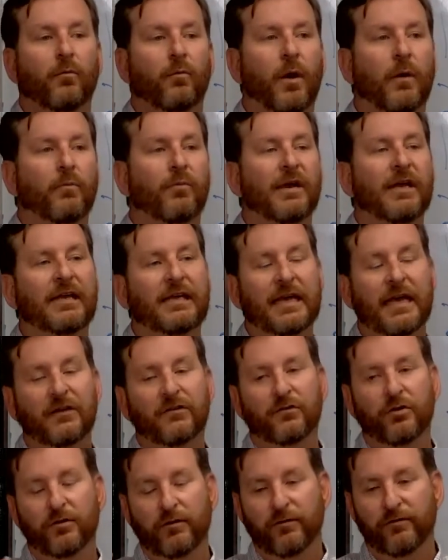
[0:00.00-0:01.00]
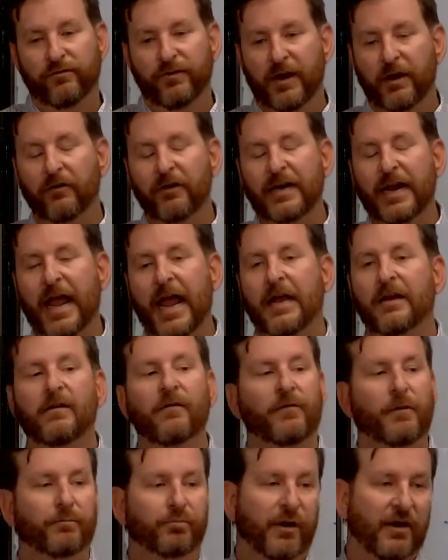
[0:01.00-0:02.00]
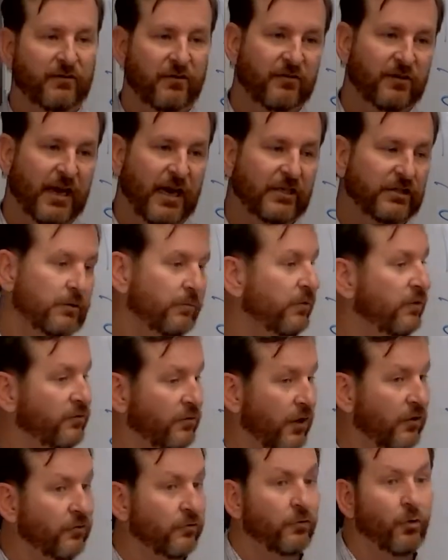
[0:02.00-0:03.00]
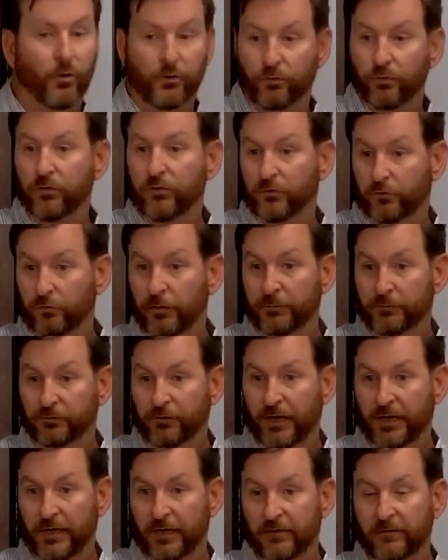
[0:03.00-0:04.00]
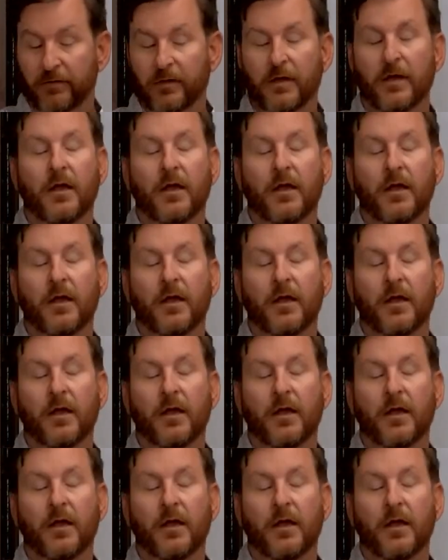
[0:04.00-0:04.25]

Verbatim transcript: when we get to the very end of the presentation, we start going through your script training